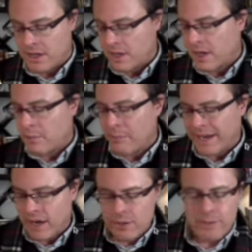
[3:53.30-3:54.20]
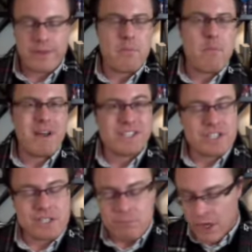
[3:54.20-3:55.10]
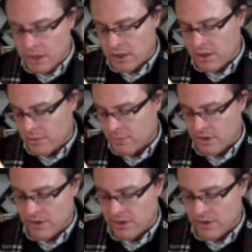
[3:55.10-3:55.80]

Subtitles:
compared with a much smaller number